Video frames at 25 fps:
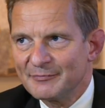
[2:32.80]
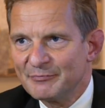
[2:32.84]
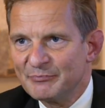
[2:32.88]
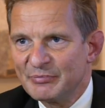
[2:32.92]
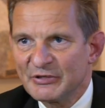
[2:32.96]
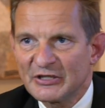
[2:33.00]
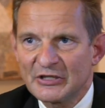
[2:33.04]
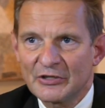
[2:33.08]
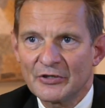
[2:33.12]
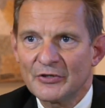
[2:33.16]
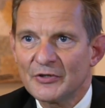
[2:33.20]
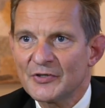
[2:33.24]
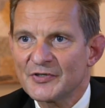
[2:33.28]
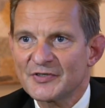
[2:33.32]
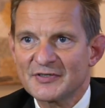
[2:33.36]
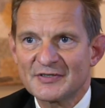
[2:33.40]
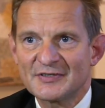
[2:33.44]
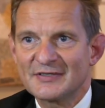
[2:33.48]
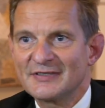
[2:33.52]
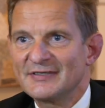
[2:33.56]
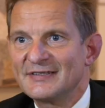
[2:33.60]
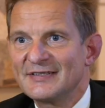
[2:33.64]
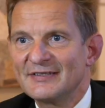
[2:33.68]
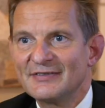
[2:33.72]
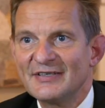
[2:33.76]

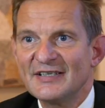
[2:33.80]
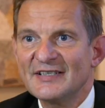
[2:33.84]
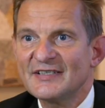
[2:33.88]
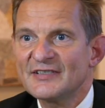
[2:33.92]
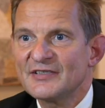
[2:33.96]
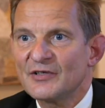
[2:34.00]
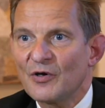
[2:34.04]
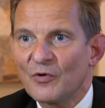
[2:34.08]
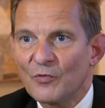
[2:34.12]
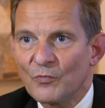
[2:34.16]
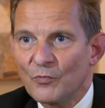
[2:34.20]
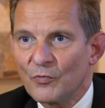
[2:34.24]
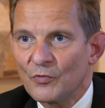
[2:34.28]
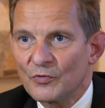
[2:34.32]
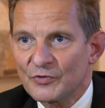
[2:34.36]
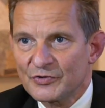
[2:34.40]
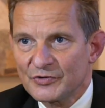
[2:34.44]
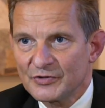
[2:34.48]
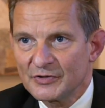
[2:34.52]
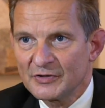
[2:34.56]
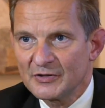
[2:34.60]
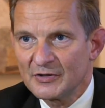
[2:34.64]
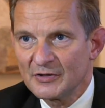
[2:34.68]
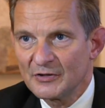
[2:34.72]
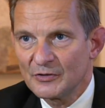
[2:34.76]
because there is no
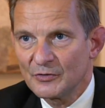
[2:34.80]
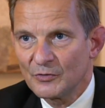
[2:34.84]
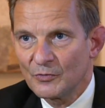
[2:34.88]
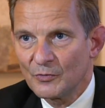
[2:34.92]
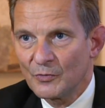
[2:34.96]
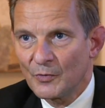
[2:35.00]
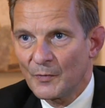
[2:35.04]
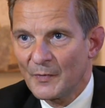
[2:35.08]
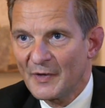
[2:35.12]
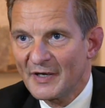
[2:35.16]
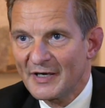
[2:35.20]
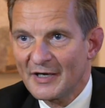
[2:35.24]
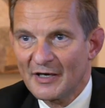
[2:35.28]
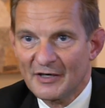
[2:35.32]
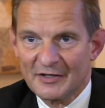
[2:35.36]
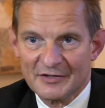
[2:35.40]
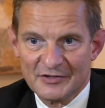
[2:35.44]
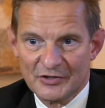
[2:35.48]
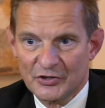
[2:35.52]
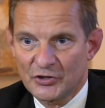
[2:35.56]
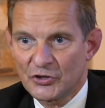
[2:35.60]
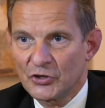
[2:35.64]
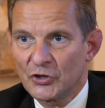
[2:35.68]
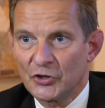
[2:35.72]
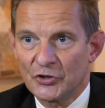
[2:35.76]
water, or they
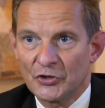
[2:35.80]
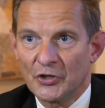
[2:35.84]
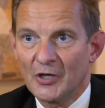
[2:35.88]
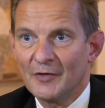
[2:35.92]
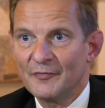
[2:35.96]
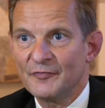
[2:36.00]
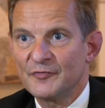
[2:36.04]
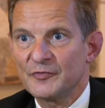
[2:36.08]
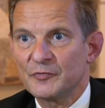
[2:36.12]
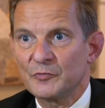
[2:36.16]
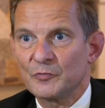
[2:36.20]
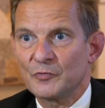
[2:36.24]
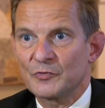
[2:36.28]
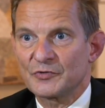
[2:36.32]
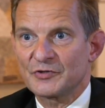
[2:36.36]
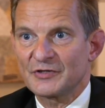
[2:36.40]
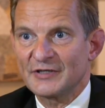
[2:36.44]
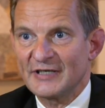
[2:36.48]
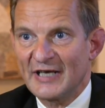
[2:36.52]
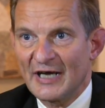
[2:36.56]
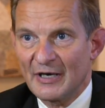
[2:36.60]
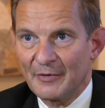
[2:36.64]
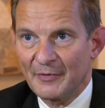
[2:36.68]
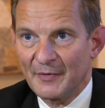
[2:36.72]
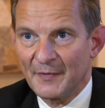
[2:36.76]
are cut off the water
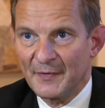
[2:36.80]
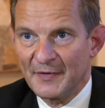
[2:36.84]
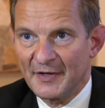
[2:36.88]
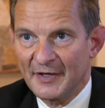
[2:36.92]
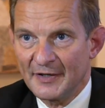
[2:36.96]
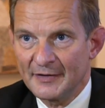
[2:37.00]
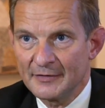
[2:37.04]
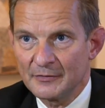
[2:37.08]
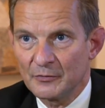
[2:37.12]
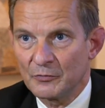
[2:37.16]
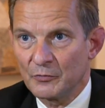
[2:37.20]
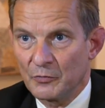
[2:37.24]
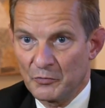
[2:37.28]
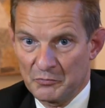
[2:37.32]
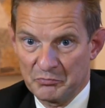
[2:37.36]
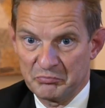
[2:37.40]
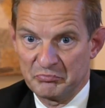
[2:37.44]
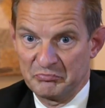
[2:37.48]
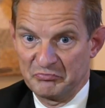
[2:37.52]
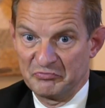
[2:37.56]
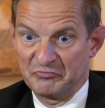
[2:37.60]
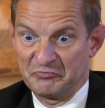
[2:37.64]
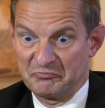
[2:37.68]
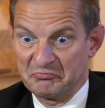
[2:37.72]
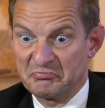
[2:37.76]
now and then, or
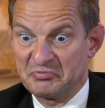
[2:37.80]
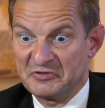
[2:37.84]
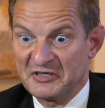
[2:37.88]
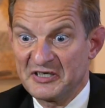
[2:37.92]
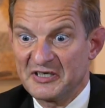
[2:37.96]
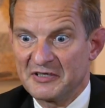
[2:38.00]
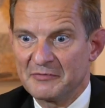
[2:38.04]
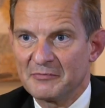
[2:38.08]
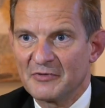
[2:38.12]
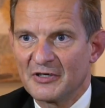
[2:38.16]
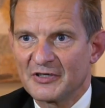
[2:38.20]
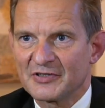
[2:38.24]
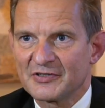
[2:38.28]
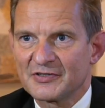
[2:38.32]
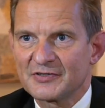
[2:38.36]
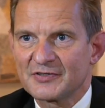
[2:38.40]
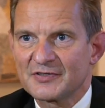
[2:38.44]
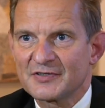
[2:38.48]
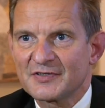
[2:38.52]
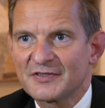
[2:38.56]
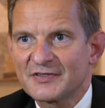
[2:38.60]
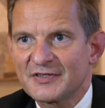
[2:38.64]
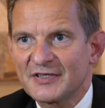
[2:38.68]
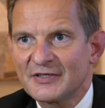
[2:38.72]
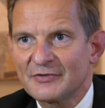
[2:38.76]
pretty much
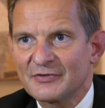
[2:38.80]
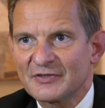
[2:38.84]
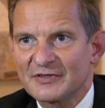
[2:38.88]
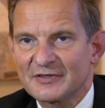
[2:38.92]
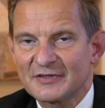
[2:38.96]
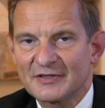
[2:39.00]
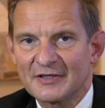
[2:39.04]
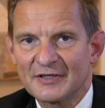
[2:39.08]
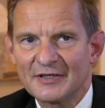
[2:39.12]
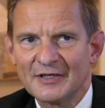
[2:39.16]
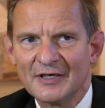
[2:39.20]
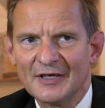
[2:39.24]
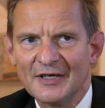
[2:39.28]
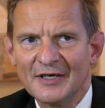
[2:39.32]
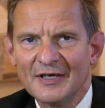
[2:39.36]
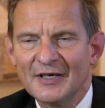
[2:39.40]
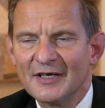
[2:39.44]
seriously,